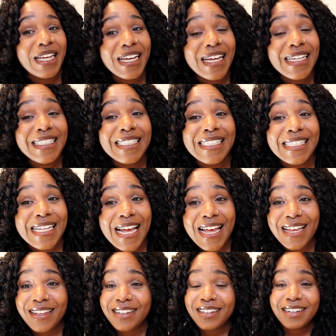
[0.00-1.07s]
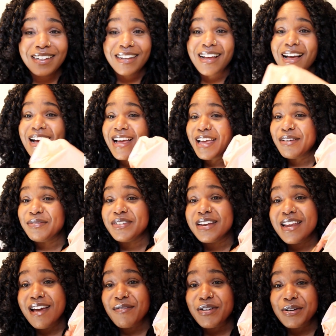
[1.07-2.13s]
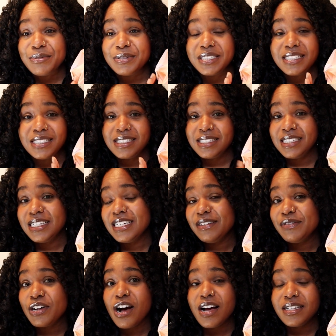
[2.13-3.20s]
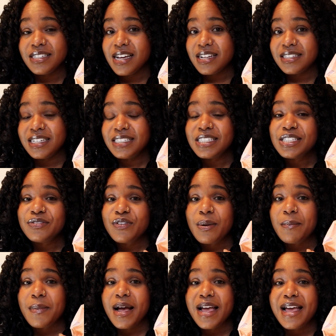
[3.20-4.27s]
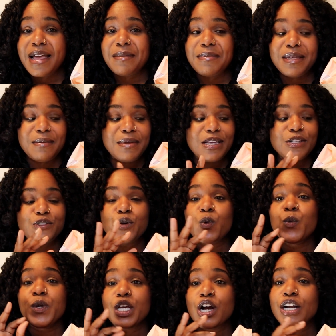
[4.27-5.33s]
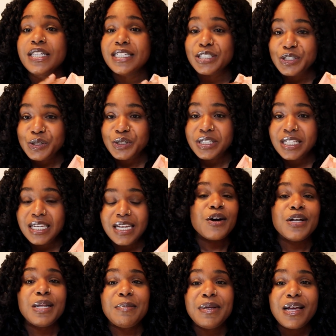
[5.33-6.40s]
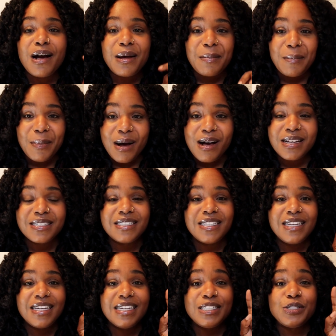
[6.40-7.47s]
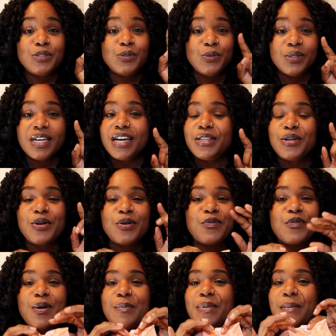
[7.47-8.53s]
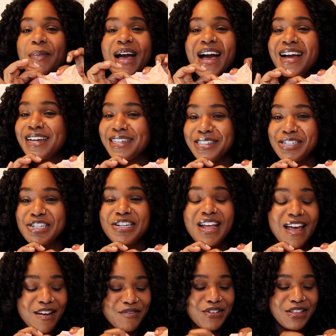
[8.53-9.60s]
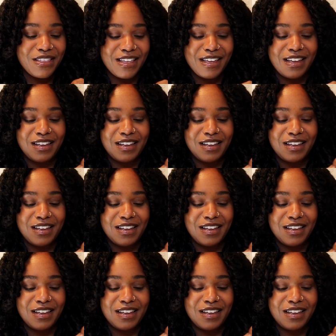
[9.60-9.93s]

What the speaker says: I said, I have never received contact lenses from MyeYebb, so we are literally going to be unboxing it together from the package and everything.